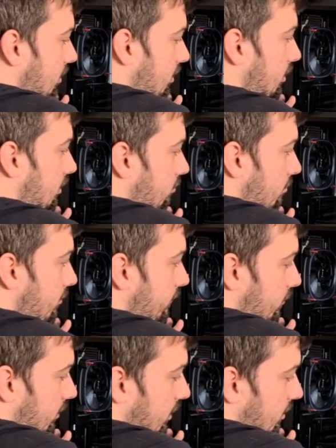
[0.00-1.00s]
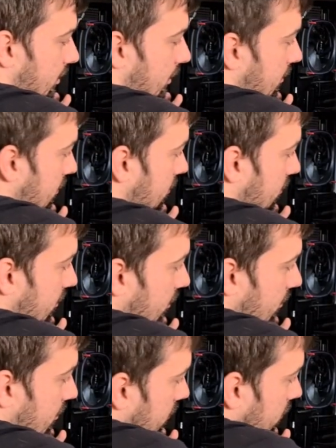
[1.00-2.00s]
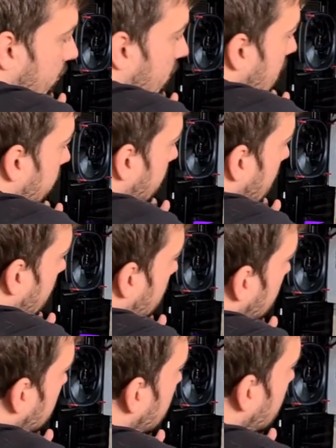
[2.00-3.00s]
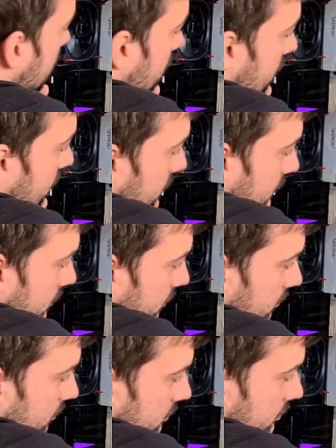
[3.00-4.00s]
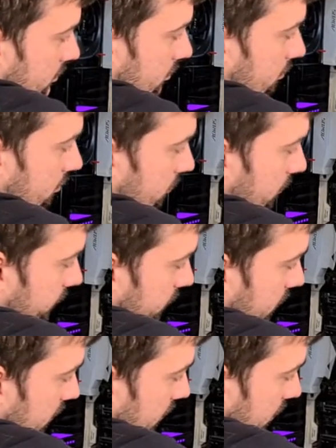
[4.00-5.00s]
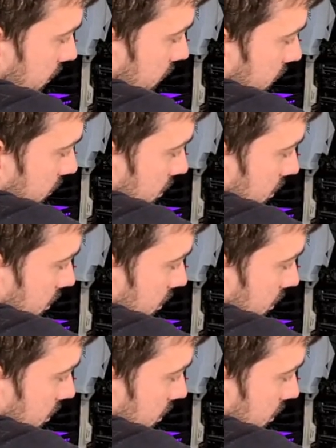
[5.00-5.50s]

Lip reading: Let's remove all these SATA, or whatever the hell you want to call them. We'll remove all these out.